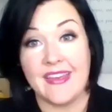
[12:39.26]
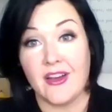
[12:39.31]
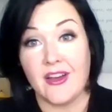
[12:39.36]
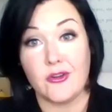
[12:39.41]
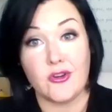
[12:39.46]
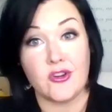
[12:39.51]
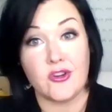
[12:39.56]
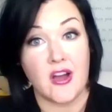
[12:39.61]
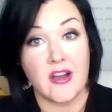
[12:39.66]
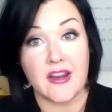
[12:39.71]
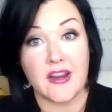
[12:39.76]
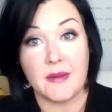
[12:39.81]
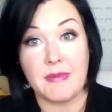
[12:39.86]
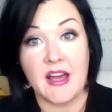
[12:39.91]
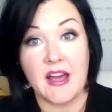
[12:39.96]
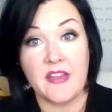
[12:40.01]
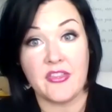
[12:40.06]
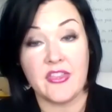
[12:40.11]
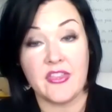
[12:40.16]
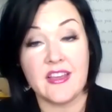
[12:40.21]
the hell you're talking
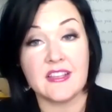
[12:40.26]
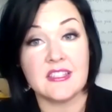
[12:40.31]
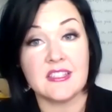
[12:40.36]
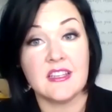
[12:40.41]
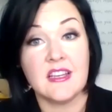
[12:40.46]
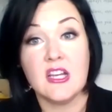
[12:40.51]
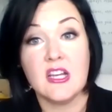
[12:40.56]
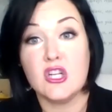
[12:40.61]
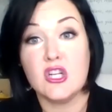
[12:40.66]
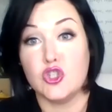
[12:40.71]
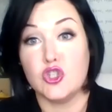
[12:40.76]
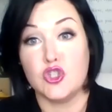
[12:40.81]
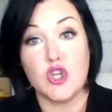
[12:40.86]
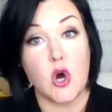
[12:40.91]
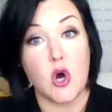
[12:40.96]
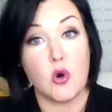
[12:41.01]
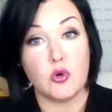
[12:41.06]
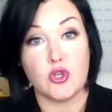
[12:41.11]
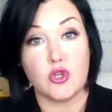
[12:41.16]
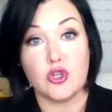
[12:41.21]
about this.
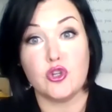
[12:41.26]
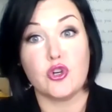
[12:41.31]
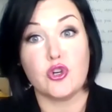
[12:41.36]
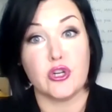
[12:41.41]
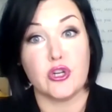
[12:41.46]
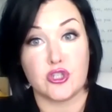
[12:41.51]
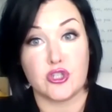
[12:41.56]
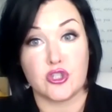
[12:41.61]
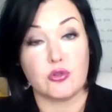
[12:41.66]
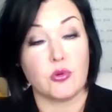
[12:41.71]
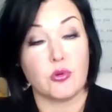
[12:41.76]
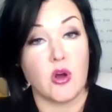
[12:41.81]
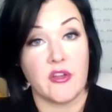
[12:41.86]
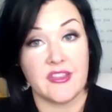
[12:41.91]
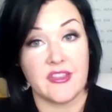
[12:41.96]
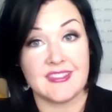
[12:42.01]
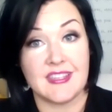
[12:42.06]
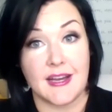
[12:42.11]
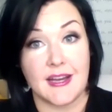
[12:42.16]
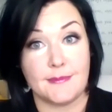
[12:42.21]
Don't, you're gonna screw all
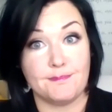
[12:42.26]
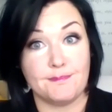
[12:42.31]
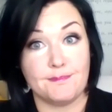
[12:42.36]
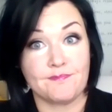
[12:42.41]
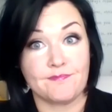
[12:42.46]
this up.